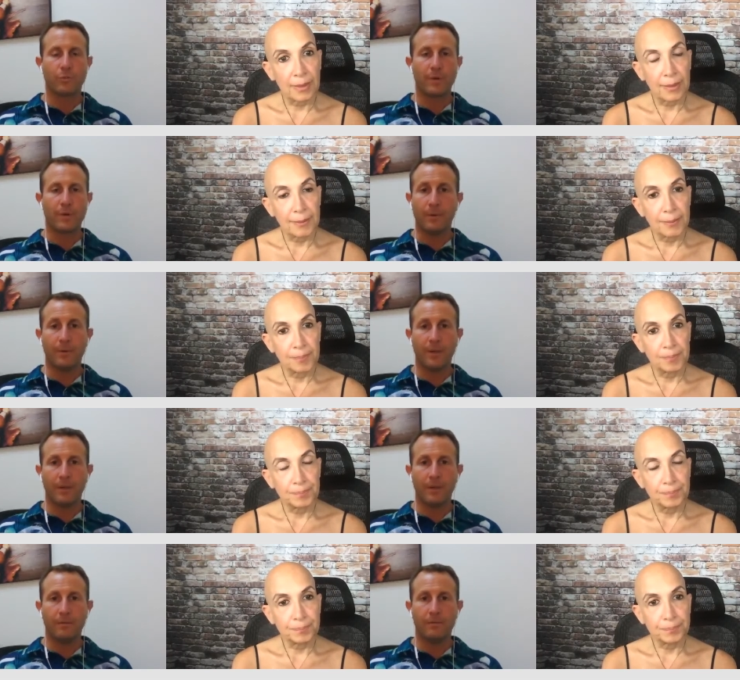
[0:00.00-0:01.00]

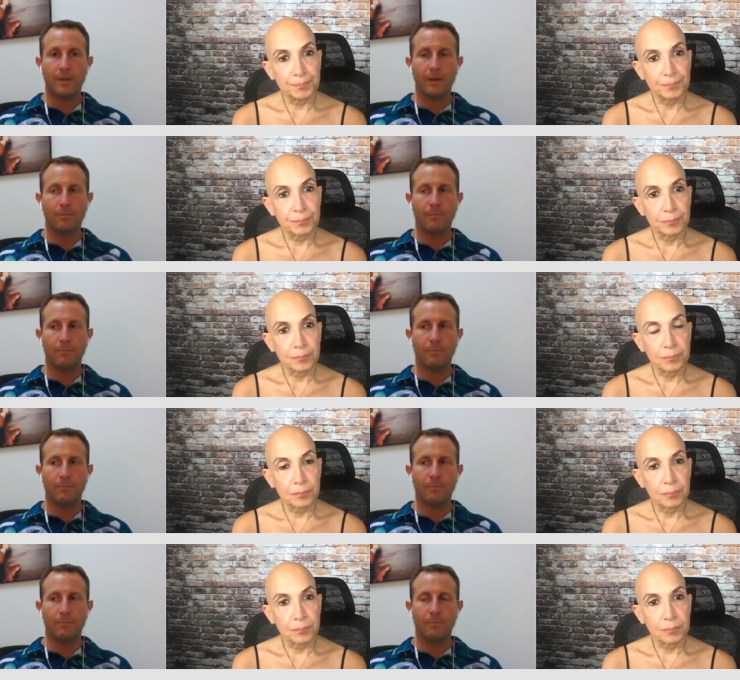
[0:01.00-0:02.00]
Speaker 1: probably, um,
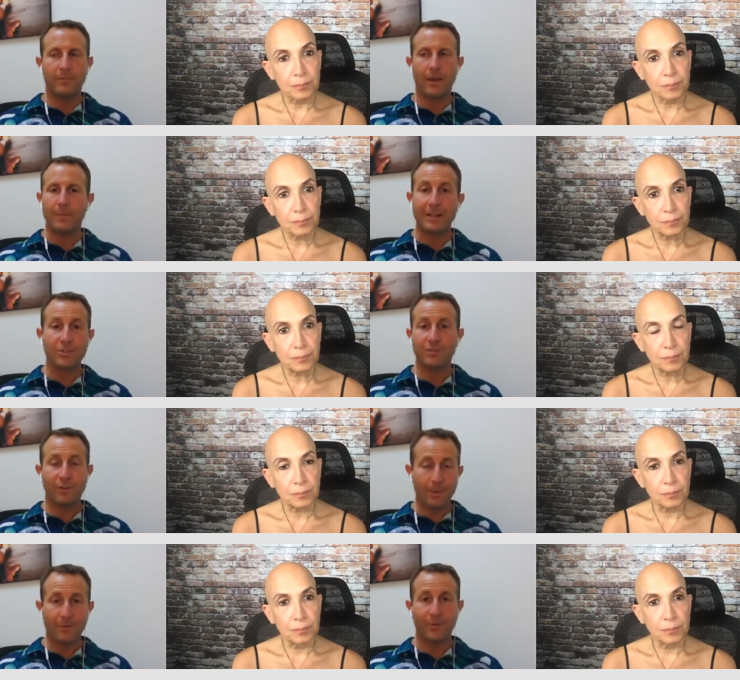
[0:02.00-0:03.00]
I imagine
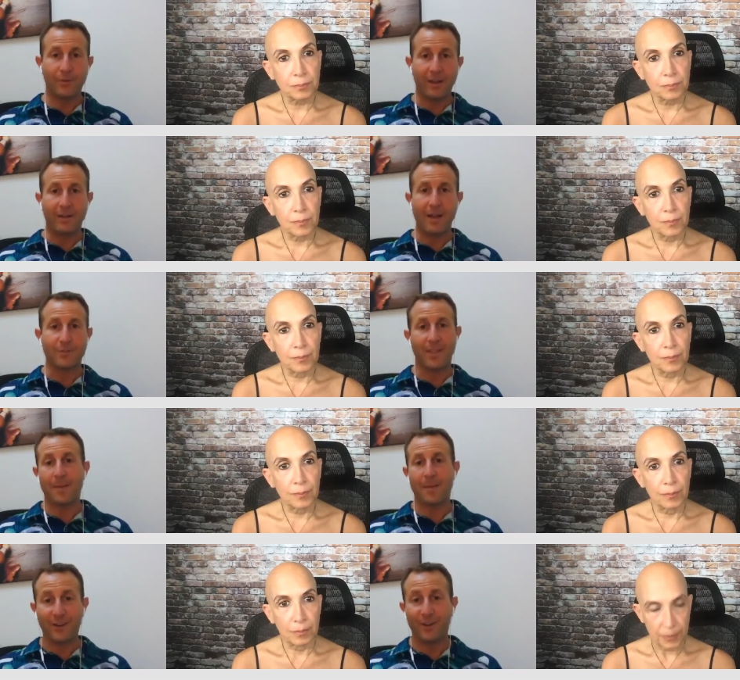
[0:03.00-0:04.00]
your episode will air after that,
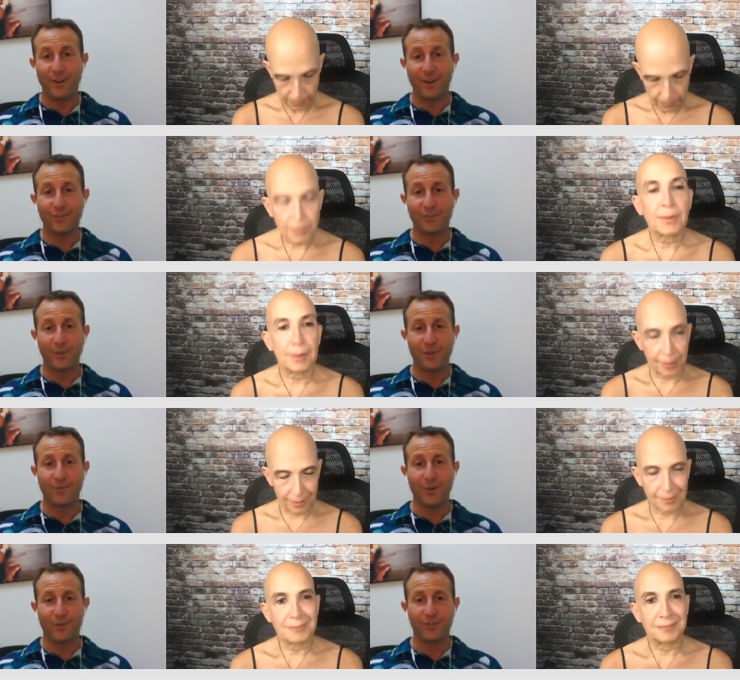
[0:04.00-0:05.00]
but on August
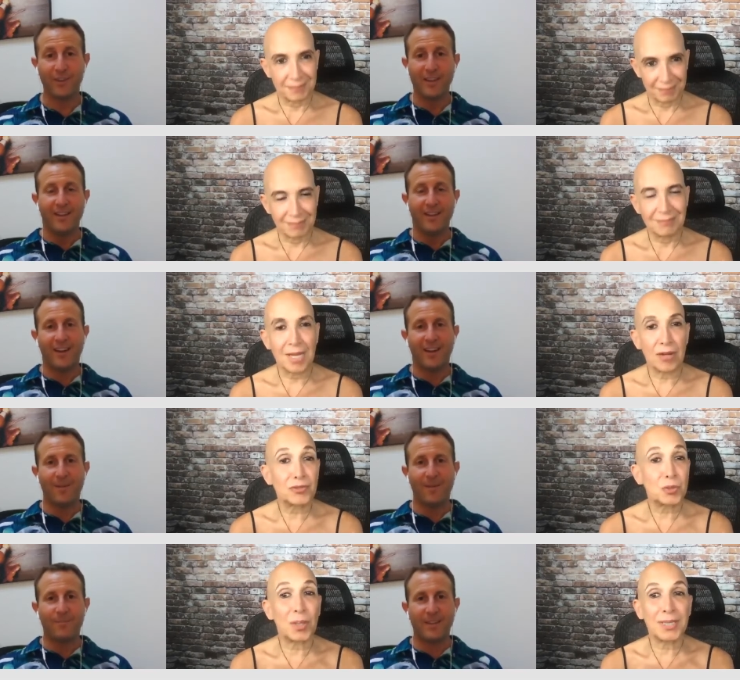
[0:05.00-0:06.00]
21st,
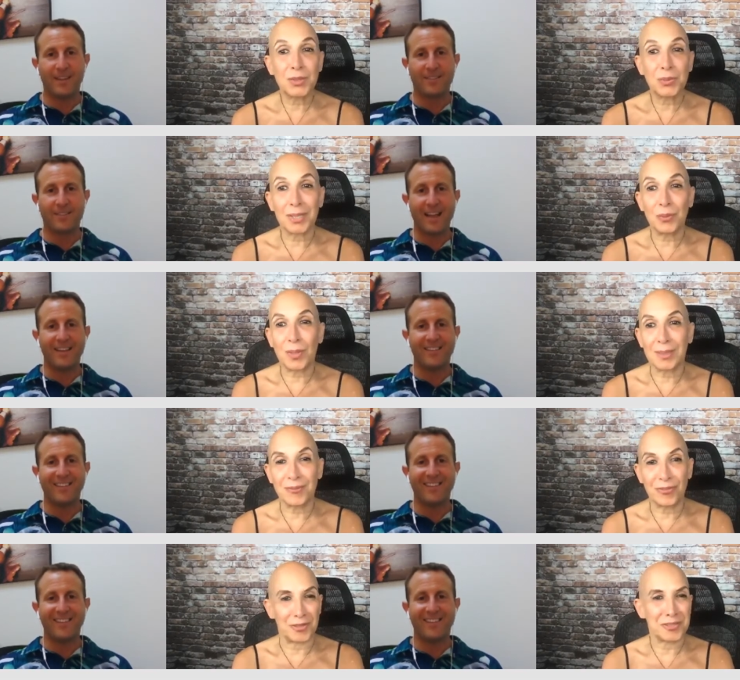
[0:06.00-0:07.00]
um,
Speaker 2: 2021,
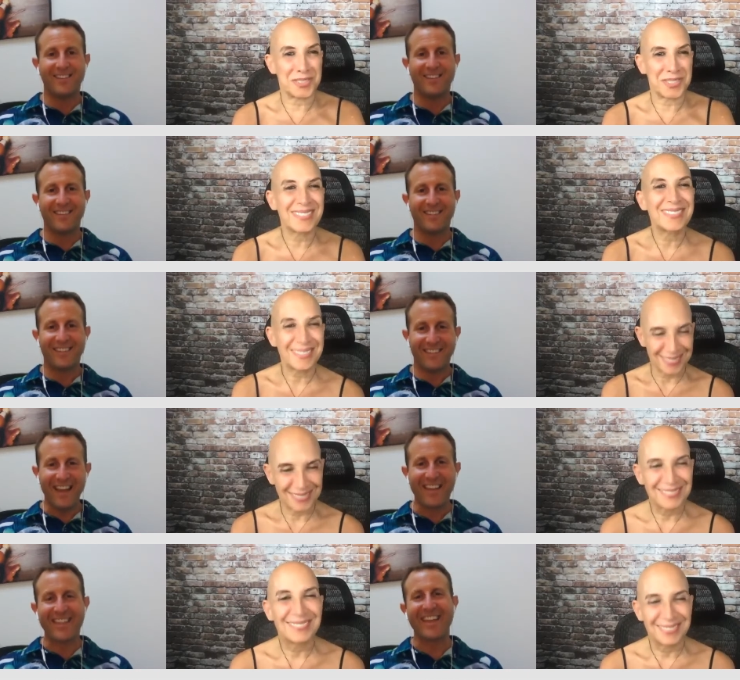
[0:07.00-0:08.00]
that, folks.
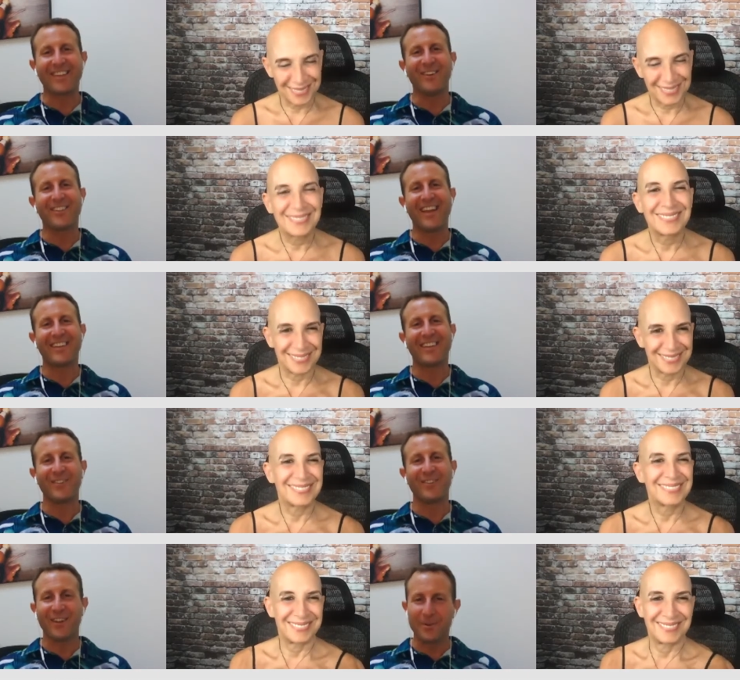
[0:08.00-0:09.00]
Speaker 1: Yeah, thank you. Thank you.
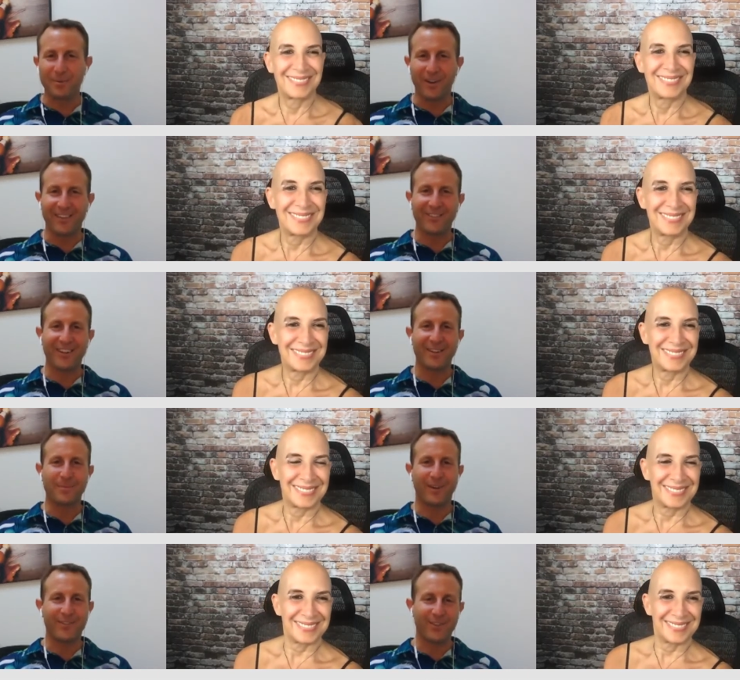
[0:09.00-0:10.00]
Very good point. Very good
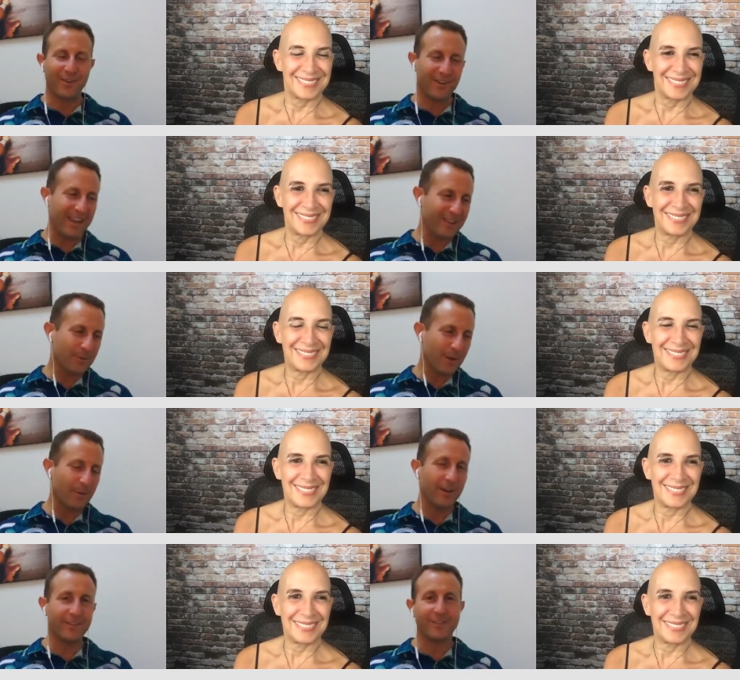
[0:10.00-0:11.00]
point. So
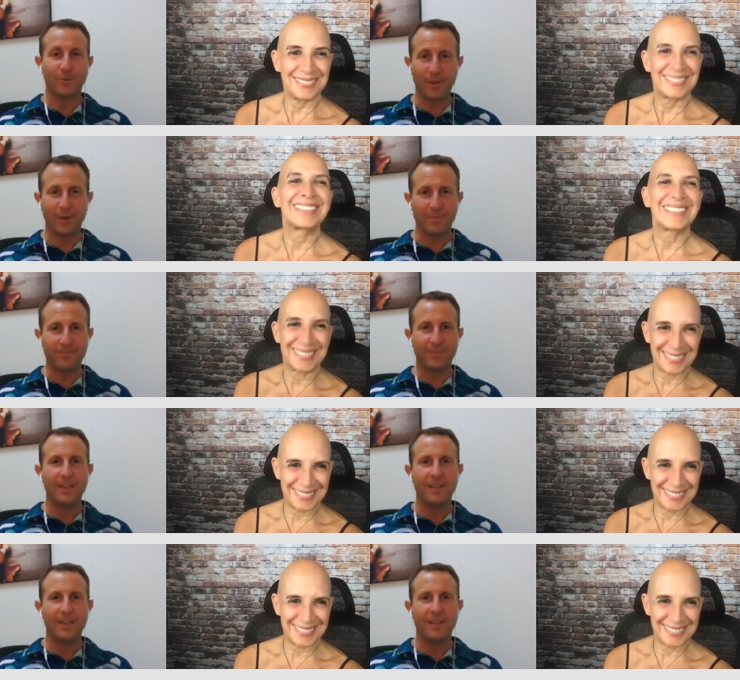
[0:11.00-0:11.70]
821 21,